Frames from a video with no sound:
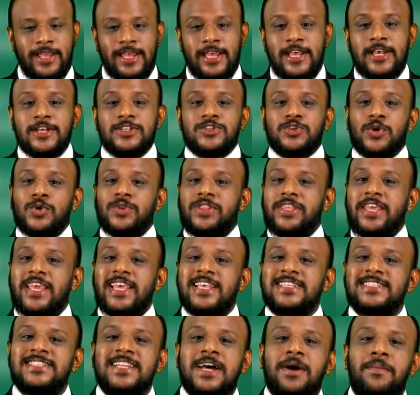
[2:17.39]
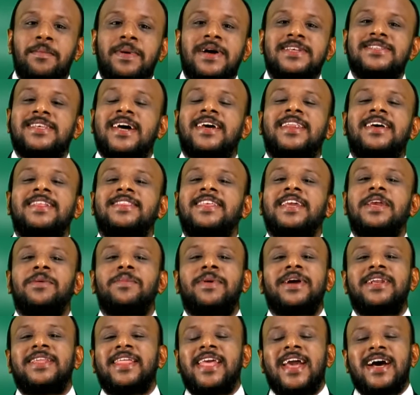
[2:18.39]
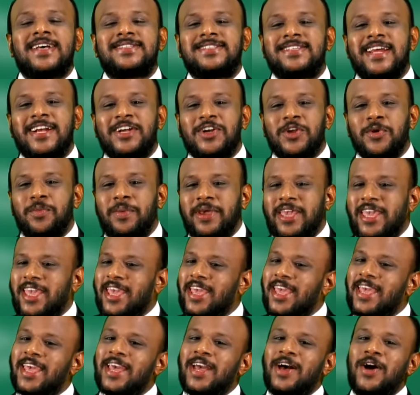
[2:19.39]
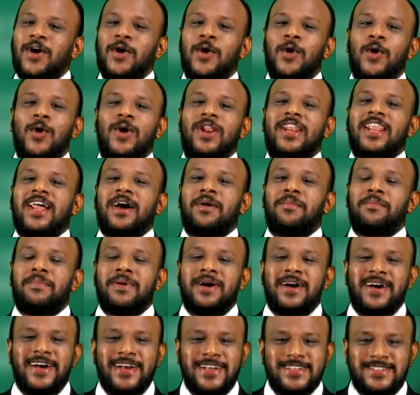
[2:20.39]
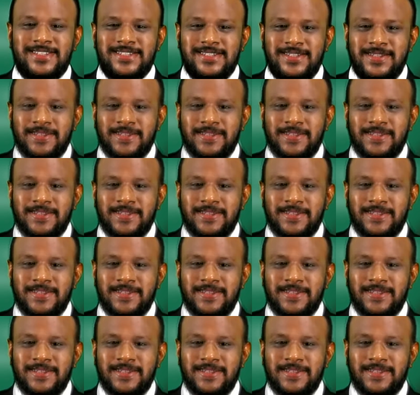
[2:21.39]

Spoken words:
So these numbers are nothing but they are said to be whole numbers.